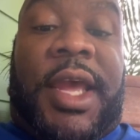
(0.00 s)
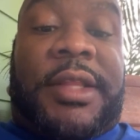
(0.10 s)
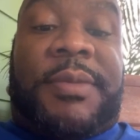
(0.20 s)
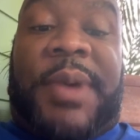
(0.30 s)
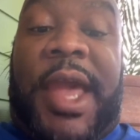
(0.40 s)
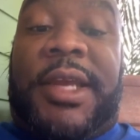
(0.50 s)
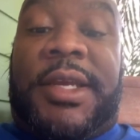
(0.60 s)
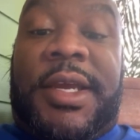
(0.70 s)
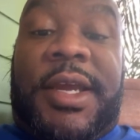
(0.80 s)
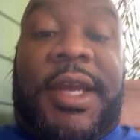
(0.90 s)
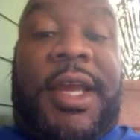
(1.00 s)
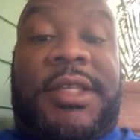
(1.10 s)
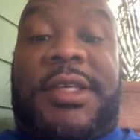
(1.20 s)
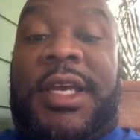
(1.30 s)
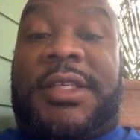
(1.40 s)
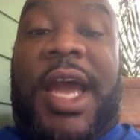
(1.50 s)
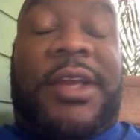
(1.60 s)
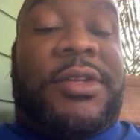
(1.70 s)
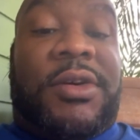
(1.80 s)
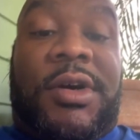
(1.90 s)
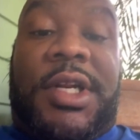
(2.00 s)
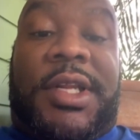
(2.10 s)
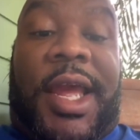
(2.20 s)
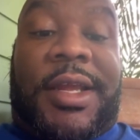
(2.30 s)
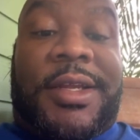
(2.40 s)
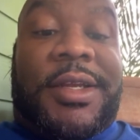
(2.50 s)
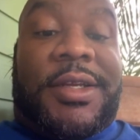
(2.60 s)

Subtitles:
at the bank and says, "How you doing today?